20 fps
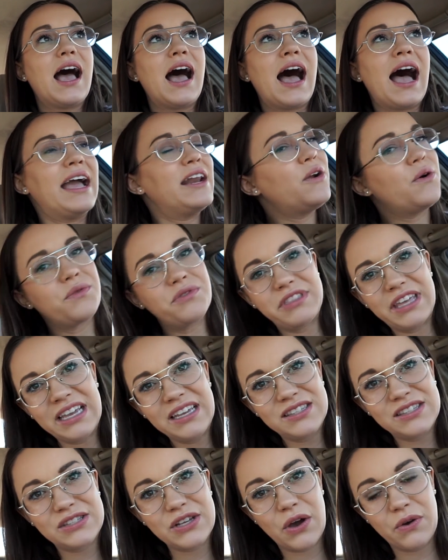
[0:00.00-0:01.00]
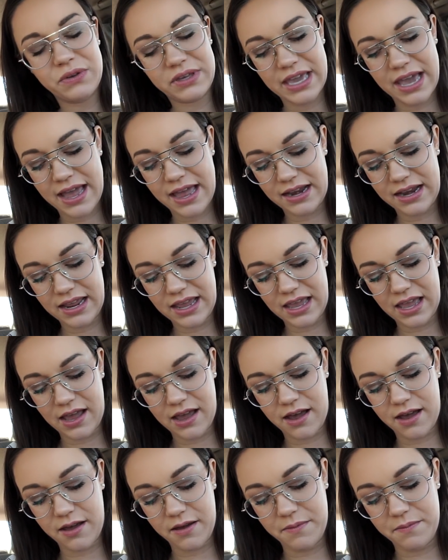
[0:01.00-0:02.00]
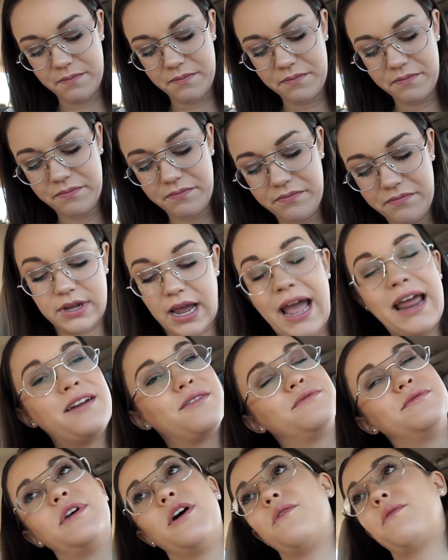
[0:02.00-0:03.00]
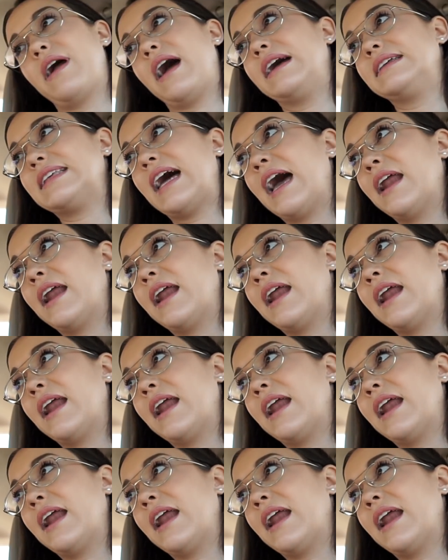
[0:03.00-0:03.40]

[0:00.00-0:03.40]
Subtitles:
I don't think so yet. I don't know, guys.